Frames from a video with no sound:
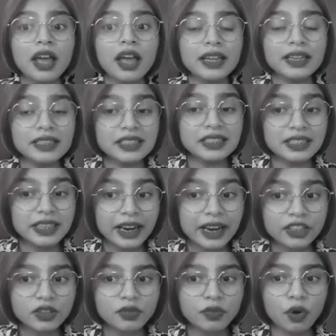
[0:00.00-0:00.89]

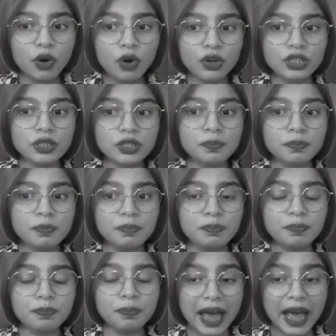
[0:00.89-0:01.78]
Insectivorous
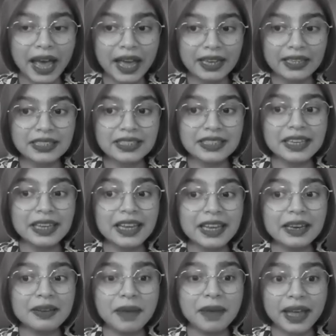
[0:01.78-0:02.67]
bats
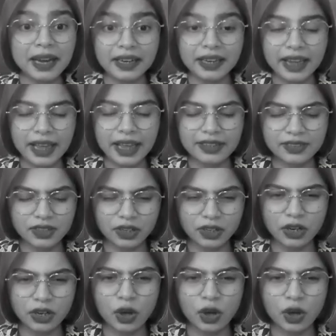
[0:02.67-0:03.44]
in Madagascar.